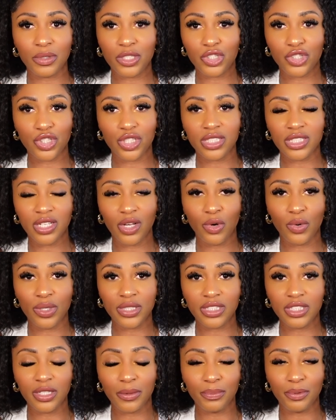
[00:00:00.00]
is just
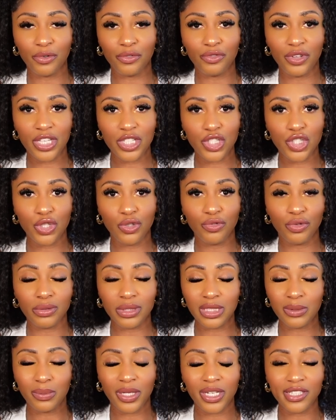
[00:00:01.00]
going to prevent you from
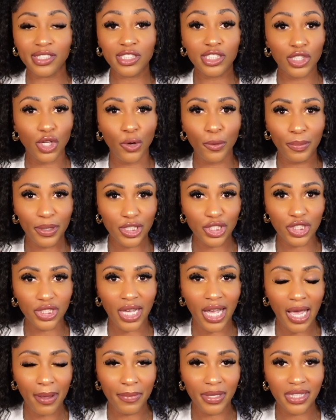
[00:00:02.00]
spending so much
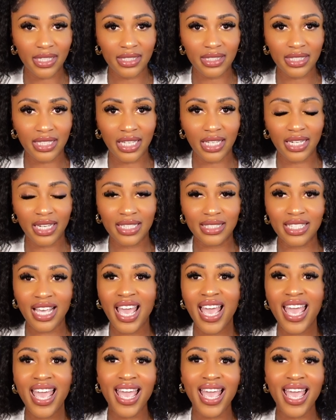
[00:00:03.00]
time at the dentist.